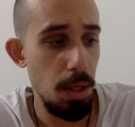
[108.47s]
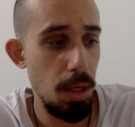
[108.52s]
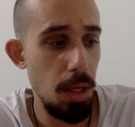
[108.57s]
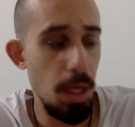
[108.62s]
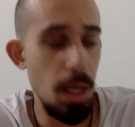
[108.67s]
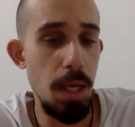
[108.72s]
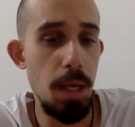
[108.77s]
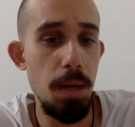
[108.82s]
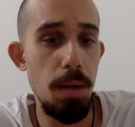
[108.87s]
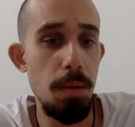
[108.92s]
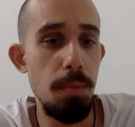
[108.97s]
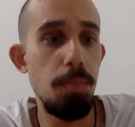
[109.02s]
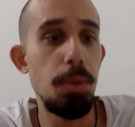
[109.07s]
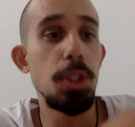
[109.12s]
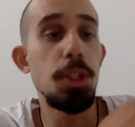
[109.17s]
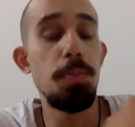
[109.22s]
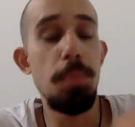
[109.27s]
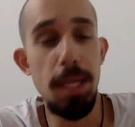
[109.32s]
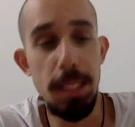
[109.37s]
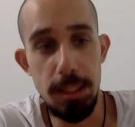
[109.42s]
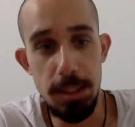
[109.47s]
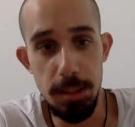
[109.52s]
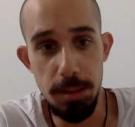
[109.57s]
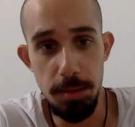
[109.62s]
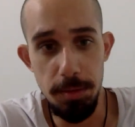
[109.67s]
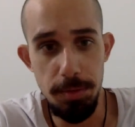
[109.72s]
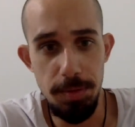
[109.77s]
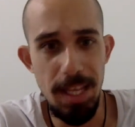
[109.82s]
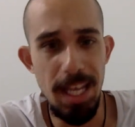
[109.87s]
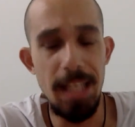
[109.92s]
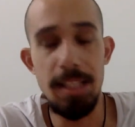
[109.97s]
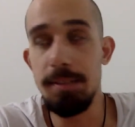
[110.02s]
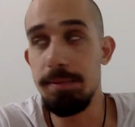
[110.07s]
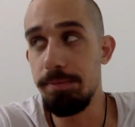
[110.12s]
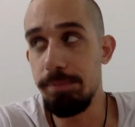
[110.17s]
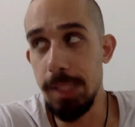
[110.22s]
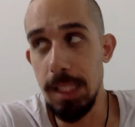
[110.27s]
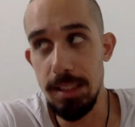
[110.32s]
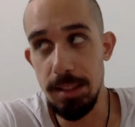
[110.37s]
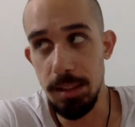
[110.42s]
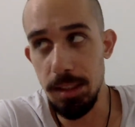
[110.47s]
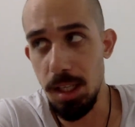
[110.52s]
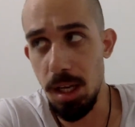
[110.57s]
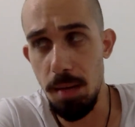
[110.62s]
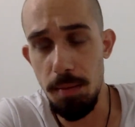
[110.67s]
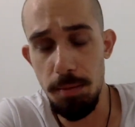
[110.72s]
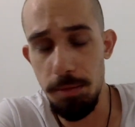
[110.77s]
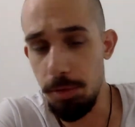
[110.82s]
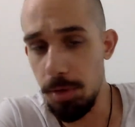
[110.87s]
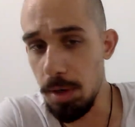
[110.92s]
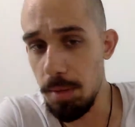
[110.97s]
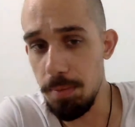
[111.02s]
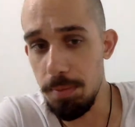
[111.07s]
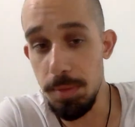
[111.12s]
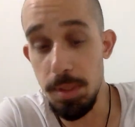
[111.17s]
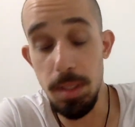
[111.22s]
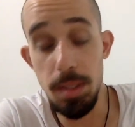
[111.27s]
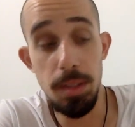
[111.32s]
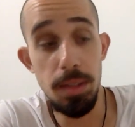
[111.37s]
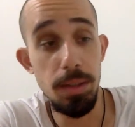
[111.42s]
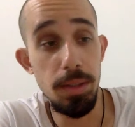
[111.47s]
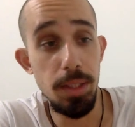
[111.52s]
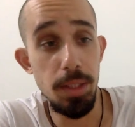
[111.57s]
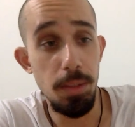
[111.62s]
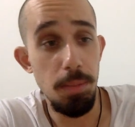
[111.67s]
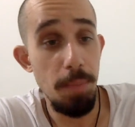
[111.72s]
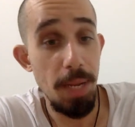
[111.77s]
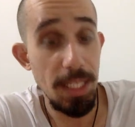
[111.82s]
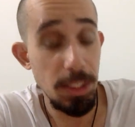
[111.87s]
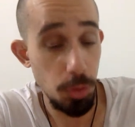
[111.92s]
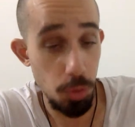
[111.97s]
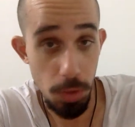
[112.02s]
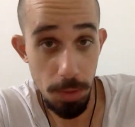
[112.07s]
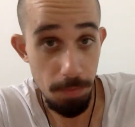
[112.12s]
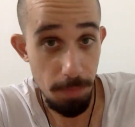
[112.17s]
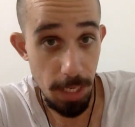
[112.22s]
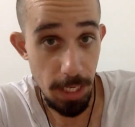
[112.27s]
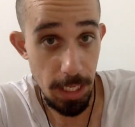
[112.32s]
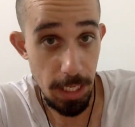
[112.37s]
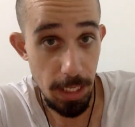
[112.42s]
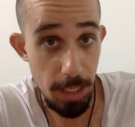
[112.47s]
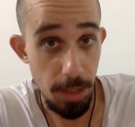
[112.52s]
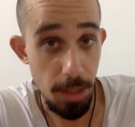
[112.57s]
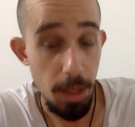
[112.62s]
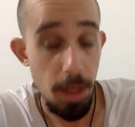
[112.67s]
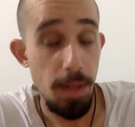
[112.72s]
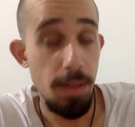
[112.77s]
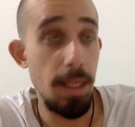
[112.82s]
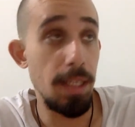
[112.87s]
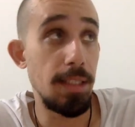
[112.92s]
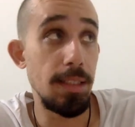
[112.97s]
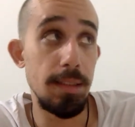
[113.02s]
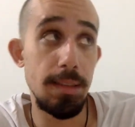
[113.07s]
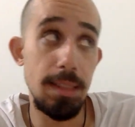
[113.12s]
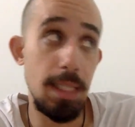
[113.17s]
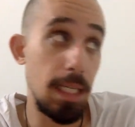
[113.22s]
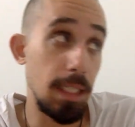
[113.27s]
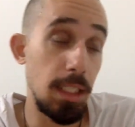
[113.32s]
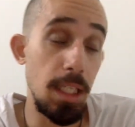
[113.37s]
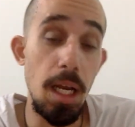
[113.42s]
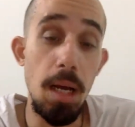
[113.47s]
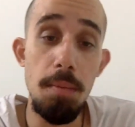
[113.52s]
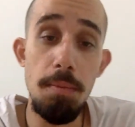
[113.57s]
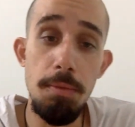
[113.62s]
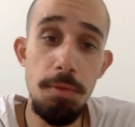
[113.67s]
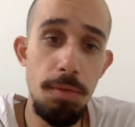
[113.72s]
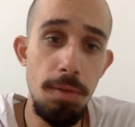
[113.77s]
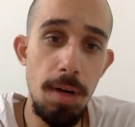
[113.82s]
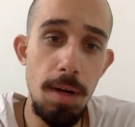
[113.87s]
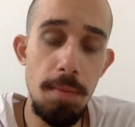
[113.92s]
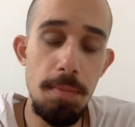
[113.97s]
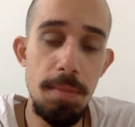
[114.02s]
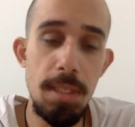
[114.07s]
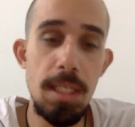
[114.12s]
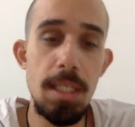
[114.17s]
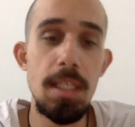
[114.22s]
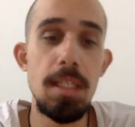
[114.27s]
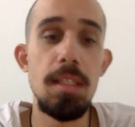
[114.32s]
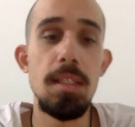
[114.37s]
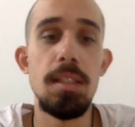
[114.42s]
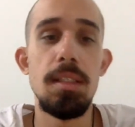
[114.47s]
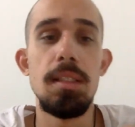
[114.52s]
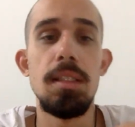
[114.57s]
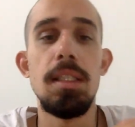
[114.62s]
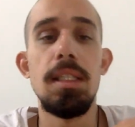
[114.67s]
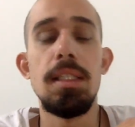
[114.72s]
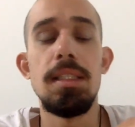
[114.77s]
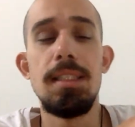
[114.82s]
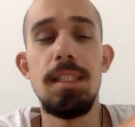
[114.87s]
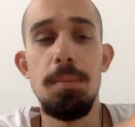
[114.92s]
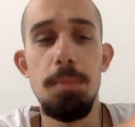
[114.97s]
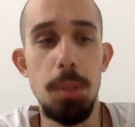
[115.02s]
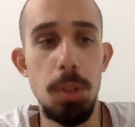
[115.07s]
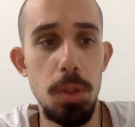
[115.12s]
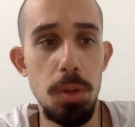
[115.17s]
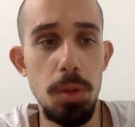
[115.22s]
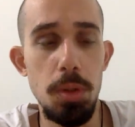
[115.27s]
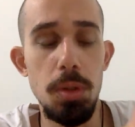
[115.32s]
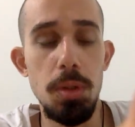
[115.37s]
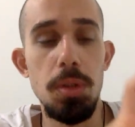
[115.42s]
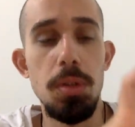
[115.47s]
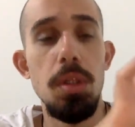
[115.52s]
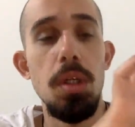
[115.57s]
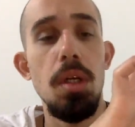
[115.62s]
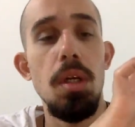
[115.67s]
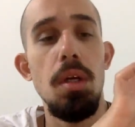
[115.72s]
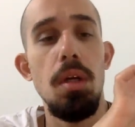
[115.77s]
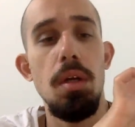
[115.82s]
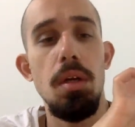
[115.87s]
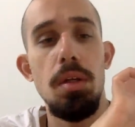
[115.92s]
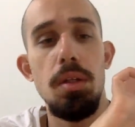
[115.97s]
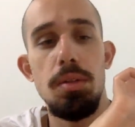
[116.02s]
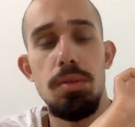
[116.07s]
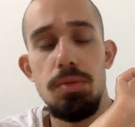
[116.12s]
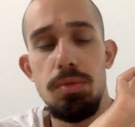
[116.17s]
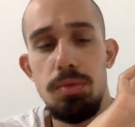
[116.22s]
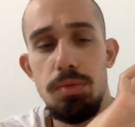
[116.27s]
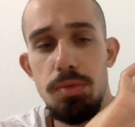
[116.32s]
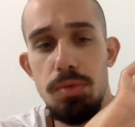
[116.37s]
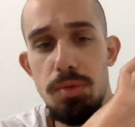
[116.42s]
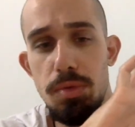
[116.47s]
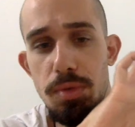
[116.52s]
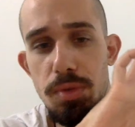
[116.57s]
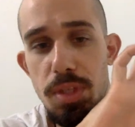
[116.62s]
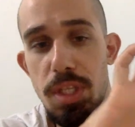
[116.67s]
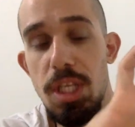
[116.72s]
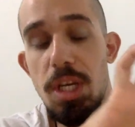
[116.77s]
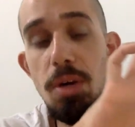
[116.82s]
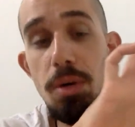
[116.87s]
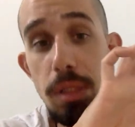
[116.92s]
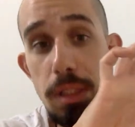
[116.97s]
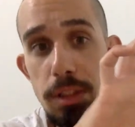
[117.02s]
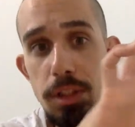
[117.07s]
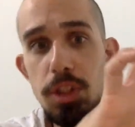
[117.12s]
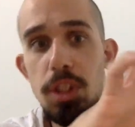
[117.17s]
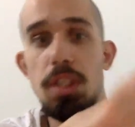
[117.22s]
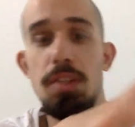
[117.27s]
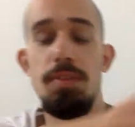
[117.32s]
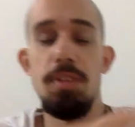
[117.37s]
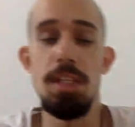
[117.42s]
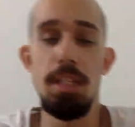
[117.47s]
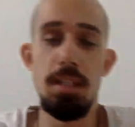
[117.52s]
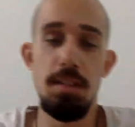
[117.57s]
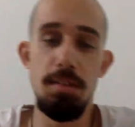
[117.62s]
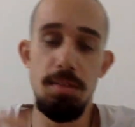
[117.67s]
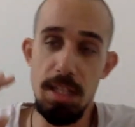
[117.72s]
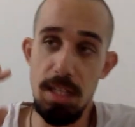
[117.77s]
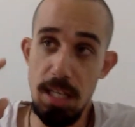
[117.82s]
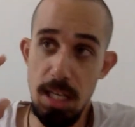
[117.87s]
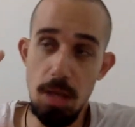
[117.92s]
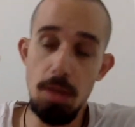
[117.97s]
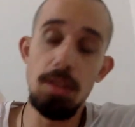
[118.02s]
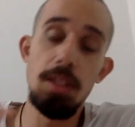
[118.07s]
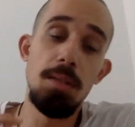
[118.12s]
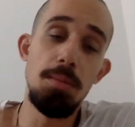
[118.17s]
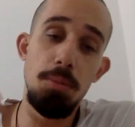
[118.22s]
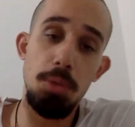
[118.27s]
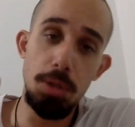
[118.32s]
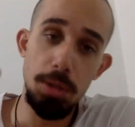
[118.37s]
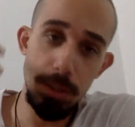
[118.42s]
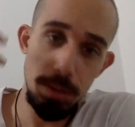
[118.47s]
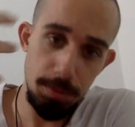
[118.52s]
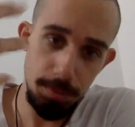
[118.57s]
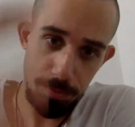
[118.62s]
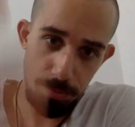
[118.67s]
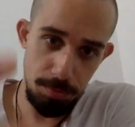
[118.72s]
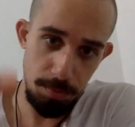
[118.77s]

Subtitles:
a perspective that doesn't come from the mainstream media, that does not come from the typical neoconservative and neoliberal